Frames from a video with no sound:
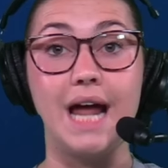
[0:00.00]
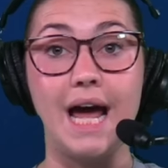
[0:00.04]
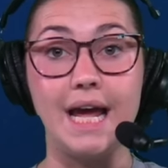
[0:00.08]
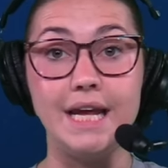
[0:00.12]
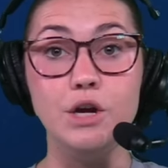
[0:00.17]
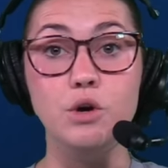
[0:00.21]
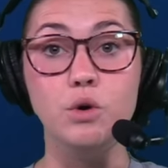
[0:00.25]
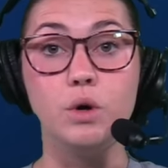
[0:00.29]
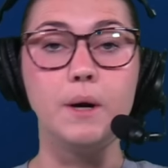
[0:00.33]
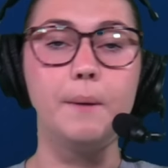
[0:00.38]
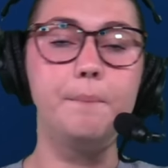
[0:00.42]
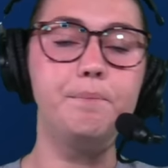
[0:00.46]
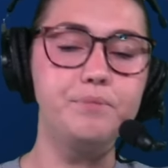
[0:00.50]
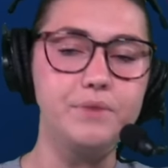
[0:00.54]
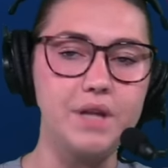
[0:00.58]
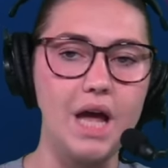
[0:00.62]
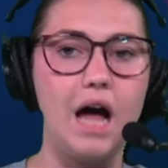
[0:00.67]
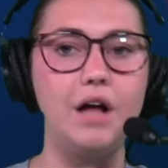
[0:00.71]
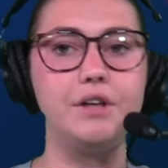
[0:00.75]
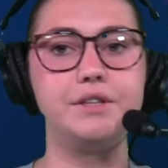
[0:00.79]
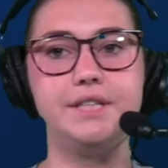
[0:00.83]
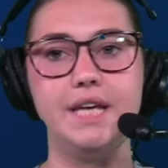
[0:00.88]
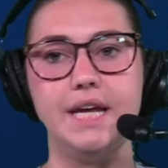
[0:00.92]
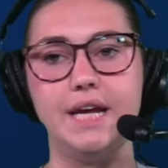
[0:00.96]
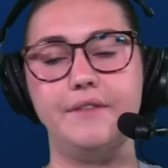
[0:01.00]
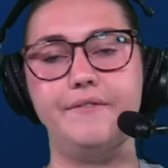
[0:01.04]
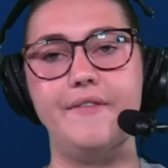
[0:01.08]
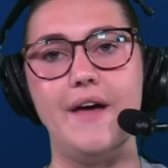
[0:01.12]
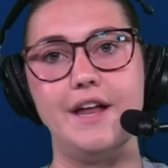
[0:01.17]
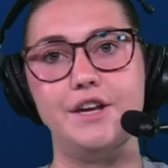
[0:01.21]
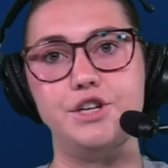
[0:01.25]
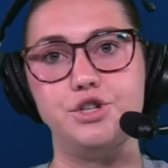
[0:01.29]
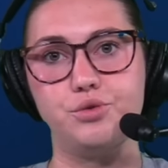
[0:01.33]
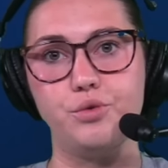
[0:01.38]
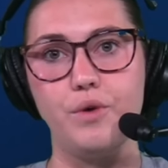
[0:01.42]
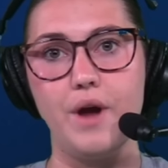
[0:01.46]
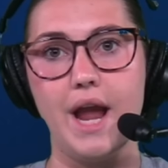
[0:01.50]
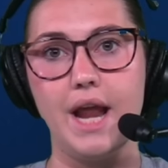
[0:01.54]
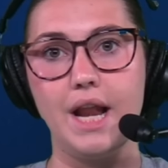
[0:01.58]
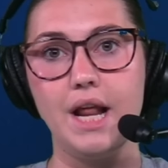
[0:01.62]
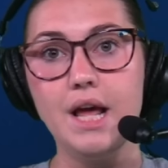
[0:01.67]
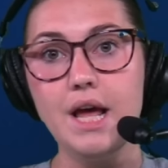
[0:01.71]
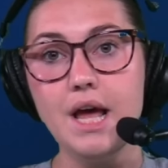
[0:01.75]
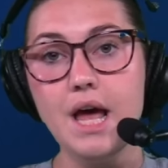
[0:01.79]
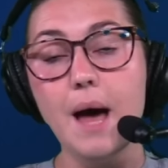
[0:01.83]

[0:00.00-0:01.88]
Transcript: Aiyuk, I'll take that trade.